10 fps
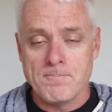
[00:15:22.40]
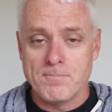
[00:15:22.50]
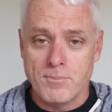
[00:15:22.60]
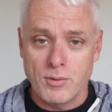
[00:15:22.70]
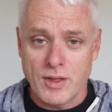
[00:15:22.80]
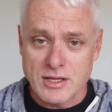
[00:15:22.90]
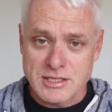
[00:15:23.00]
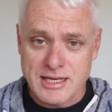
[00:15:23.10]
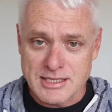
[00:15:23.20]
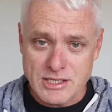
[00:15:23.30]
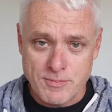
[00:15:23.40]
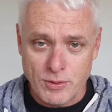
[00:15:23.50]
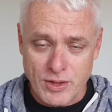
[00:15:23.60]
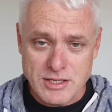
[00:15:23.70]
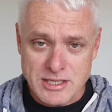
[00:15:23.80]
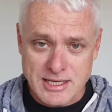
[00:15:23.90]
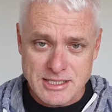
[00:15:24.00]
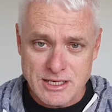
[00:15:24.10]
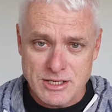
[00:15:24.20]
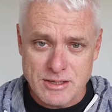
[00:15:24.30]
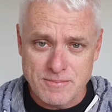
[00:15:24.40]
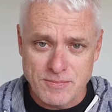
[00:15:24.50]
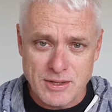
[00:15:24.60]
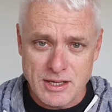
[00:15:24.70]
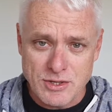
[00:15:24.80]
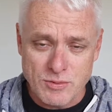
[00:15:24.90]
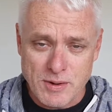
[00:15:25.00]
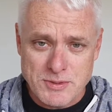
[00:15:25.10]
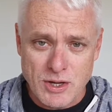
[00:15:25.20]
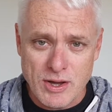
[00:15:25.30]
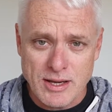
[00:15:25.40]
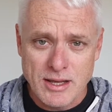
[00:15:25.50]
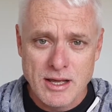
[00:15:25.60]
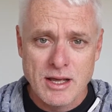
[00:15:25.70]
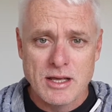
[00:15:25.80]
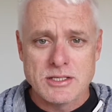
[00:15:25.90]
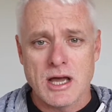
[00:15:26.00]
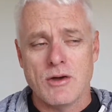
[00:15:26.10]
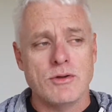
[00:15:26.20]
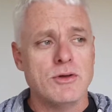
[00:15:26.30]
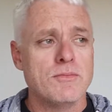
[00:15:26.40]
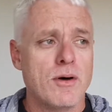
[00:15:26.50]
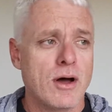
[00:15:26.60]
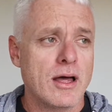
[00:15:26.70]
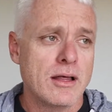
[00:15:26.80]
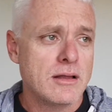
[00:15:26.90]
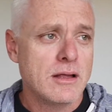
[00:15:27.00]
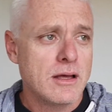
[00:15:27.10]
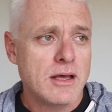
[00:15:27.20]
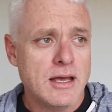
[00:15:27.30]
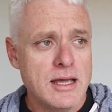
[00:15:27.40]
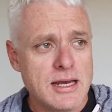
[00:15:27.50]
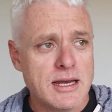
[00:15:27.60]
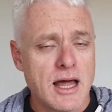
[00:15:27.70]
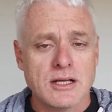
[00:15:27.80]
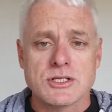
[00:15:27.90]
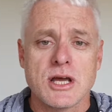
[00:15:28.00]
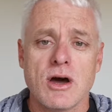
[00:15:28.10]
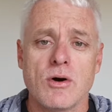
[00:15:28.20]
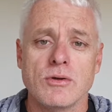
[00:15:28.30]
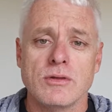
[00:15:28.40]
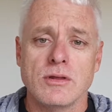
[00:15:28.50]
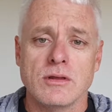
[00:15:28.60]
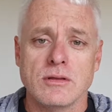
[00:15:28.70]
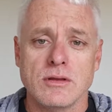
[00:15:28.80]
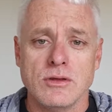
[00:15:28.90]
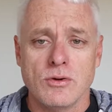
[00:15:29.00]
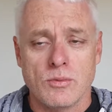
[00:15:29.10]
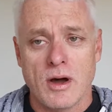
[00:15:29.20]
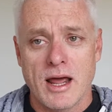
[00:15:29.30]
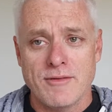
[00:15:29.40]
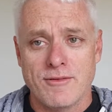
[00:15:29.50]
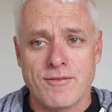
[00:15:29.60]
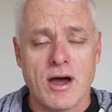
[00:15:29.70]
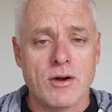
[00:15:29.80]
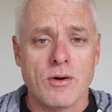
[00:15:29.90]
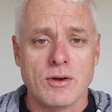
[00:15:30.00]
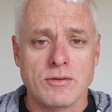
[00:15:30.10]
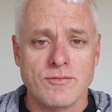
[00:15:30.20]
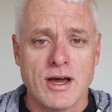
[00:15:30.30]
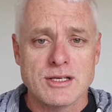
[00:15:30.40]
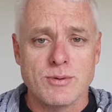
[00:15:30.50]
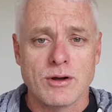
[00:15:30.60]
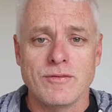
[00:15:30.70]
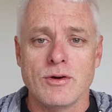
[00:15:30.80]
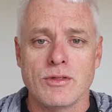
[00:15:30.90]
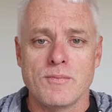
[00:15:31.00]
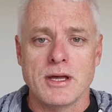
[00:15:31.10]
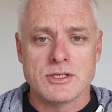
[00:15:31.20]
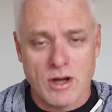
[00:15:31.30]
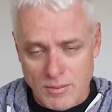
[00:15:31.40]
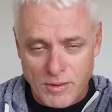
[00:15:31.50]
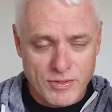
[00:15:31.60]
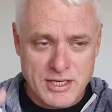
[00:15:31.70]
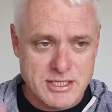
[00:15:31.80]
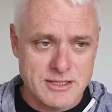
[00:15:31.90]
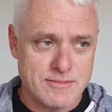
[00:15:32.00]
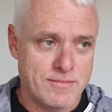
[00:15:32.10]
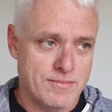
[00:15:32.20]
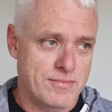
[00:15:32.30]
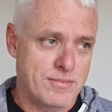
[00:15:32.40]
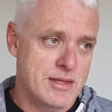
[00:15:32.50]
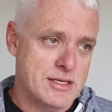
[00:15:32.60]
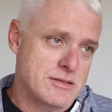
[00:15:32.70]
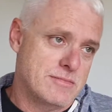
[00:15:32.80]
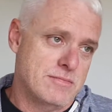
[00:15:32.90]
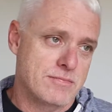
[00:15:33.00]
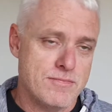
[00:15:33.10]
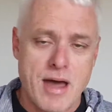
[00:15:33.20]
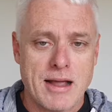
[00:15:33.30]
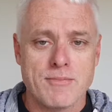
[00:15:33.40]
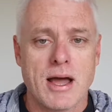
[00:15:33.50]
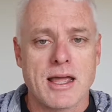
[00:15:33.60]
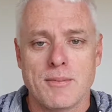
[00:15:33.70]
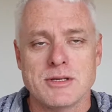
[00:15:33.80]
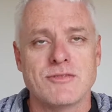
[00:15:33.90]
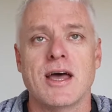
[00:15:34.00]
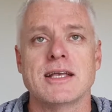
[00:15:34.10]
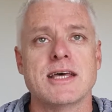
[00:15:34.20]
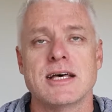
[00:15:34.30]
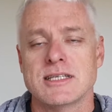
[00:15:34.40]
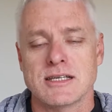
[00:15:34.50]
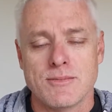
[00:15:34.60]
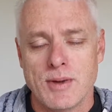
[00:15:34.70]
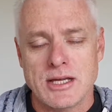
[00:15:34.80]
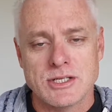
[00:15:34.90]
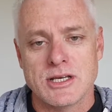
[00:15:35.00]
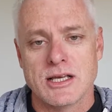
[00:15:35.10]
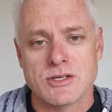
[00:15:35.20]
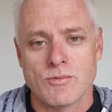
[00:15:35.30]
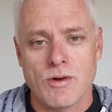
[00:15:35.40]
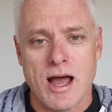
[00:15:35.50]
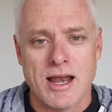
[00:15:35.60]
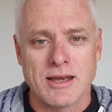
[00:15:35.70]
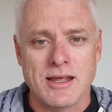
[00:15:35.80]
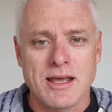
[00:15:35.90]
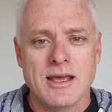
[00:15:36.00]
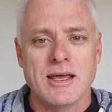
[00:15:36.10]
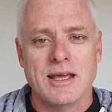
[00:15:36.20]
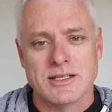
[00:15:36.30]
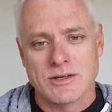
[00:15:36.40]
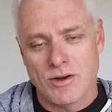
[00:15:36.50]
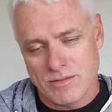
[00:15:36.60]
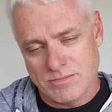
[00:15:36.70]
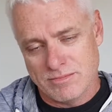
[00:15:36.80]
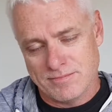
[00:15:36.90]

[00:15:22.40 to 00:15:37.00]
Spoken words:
put those links into your website. So you might, in a nutshell, you might have a photo on Facebook of you at the beach island. What this MAC makeup is fantastic at the beach. It doesn't run. It's got